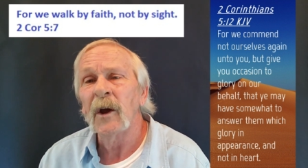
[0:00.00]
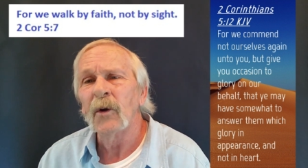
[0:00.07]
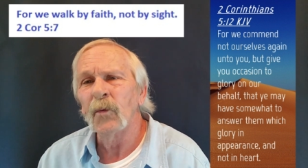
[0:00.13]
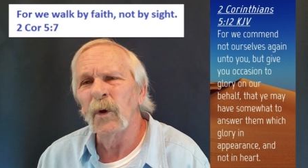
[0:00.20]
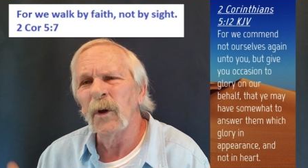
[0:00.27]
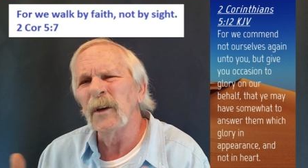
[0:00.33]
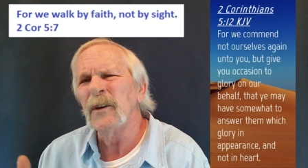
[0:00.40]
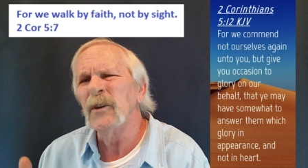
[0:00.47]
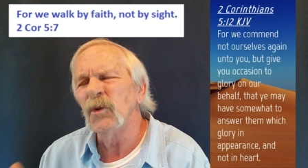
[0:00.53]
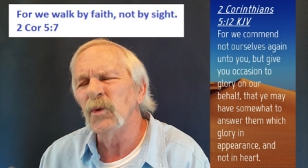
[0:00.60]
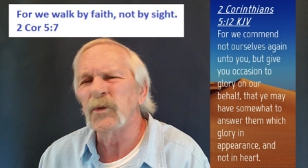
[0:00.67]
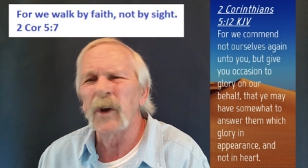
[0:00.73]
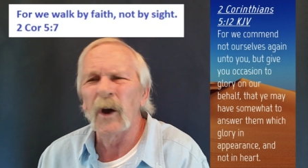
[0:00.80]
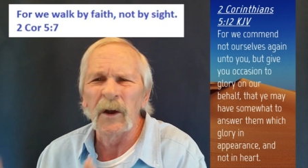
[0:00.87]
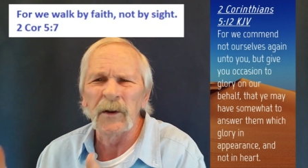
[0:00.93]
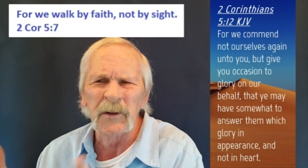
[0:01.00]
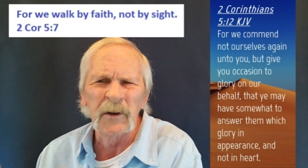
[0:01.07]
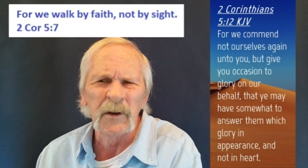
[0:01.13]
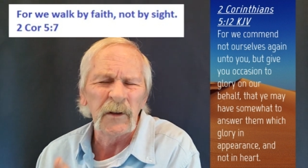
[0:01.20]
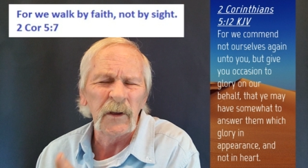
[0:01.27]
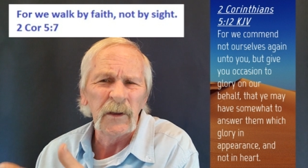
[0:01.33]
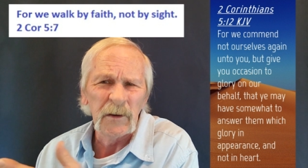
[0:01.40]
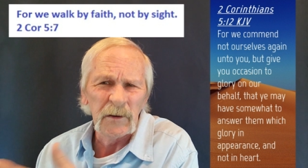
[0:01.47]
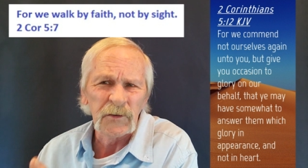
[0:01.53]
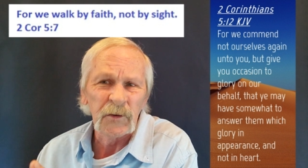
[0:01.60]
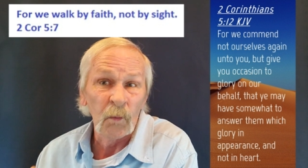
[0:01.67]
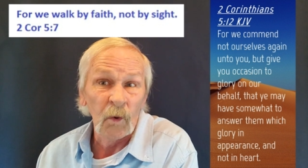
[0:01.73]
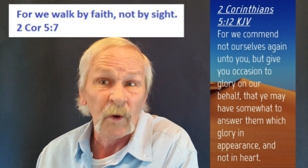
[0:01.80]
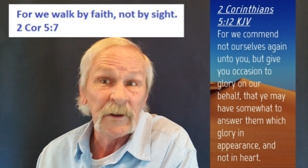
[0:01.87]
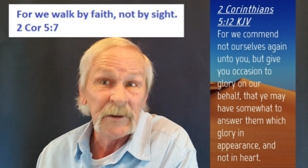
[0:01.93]
really who God is
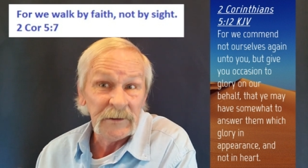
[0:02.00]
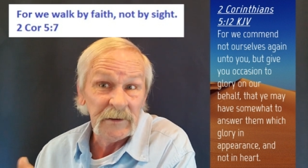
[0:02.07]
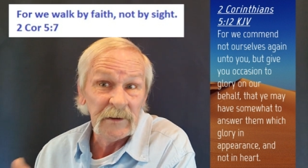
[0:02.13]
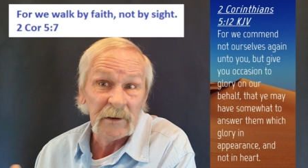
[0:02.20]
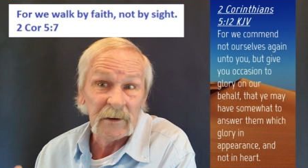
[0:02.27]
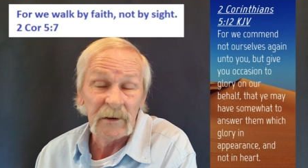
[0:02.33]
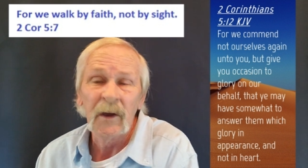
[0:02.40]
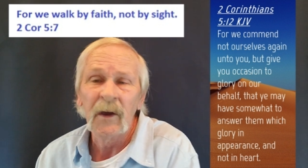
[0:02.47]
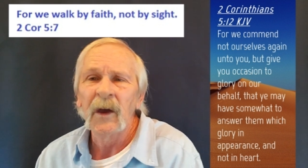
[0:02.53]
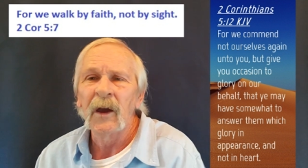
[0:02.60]
and what He did,